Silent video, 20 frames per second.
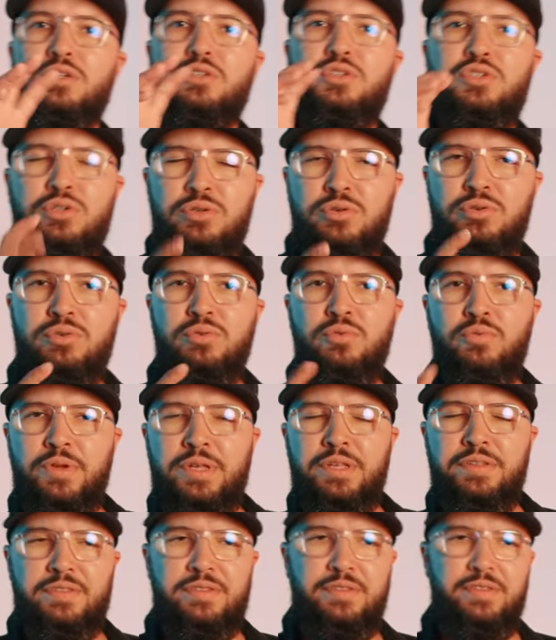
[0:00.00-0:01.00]
two
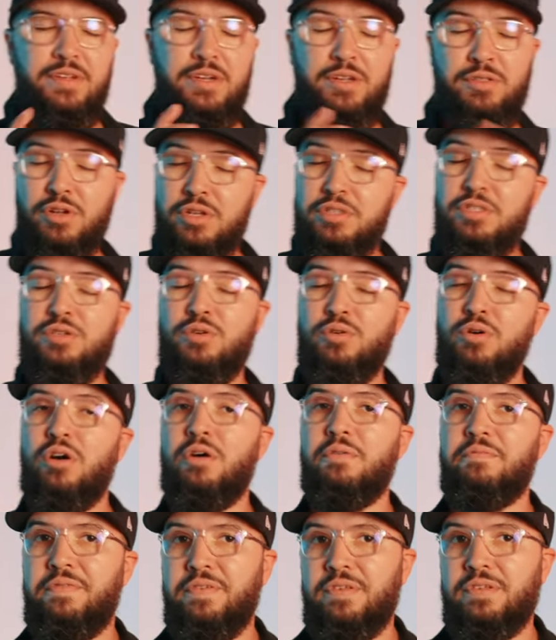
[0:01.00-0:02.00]
reasons that are not so
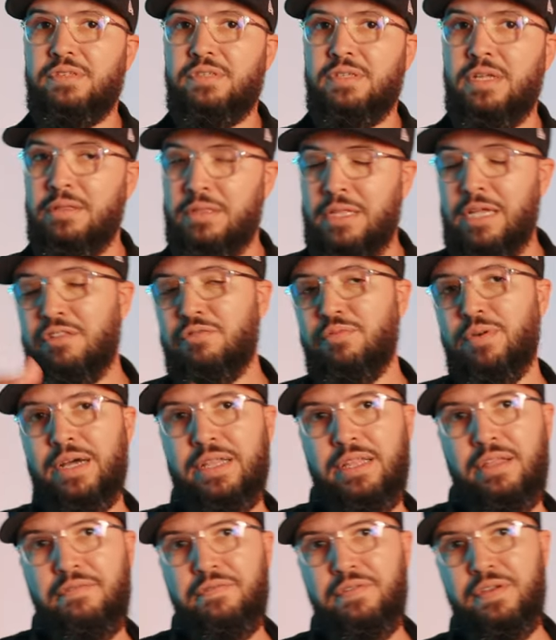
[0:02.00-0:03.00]
obvious that that's why
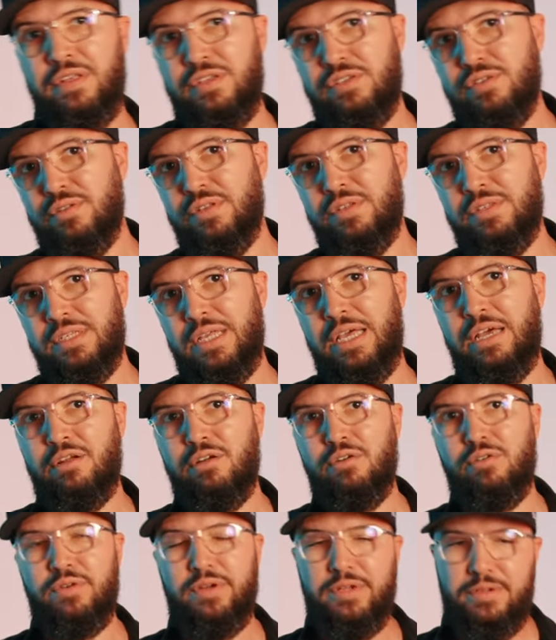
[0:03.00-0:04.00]
they fit into this
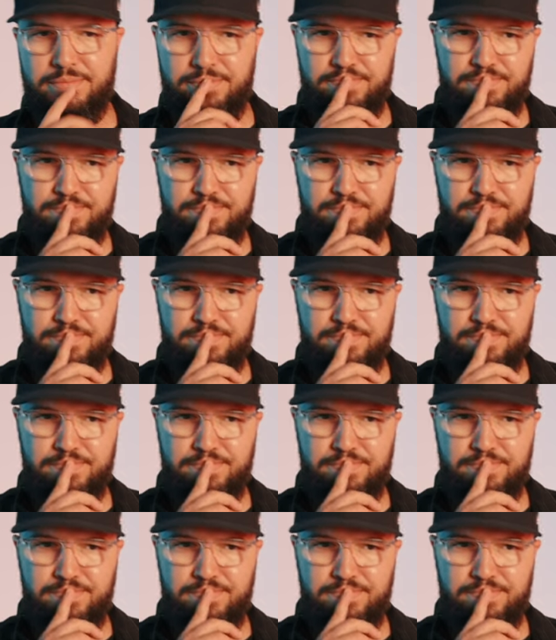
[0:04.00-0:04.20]
category.